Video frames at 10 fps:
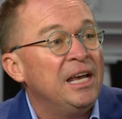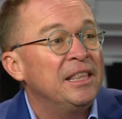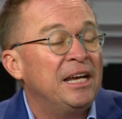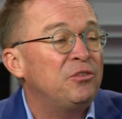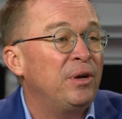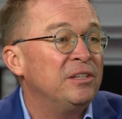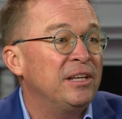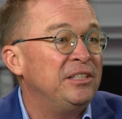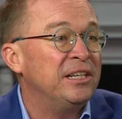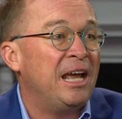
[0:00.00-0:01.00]
That
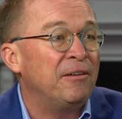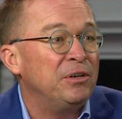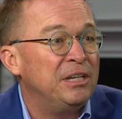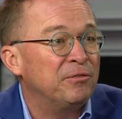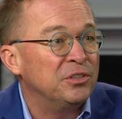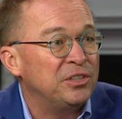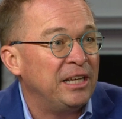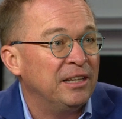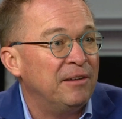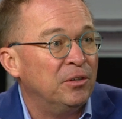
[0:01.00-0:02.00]
translates at every different
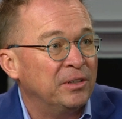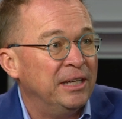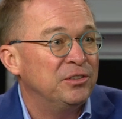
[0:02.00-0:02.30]
state level, okay?